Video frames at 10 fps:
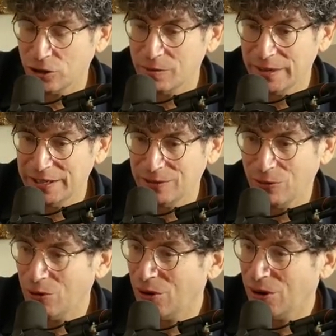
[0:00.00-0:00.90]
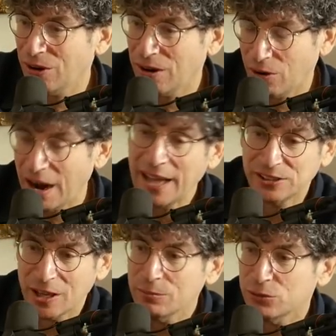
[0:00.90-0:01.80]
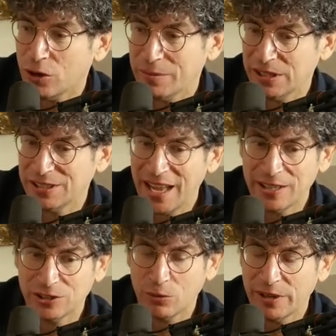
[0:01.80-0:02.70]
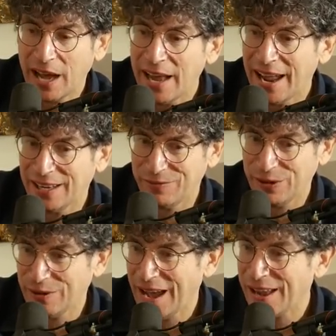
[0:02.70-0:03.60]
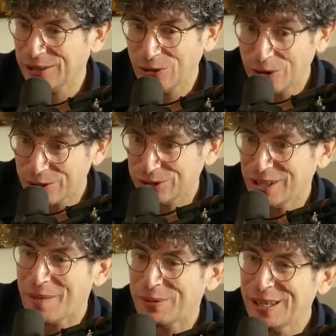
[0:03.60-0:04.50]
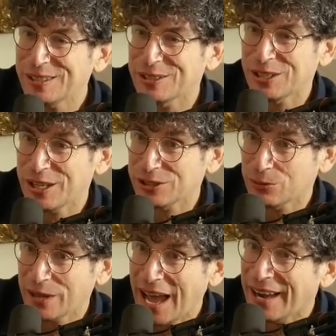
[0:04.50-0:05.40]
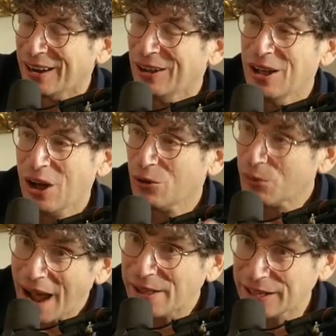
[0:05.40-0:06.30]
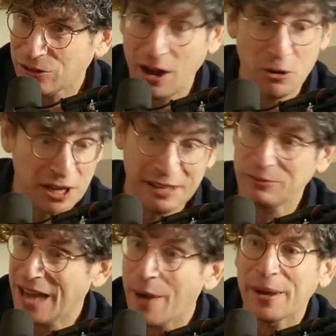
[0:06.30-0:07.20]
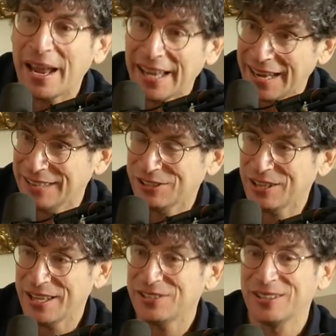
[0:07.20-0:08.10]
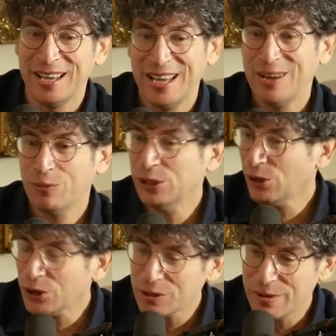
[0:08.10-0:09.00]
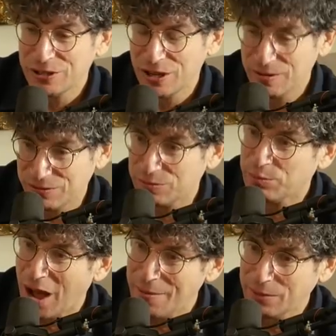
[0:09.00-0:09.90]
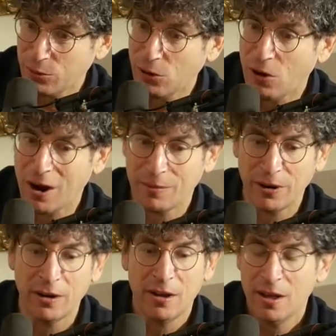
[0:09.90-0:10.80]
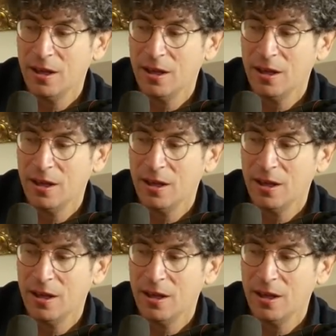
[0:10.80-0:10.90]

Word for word: German or or had some German descent. So we kind of had to figure out how to lure the Japanese into this. So we sure. had a, a rallying cry. Okay, now we got to get into this. Right. We lured them into bombing Pearl Harbor.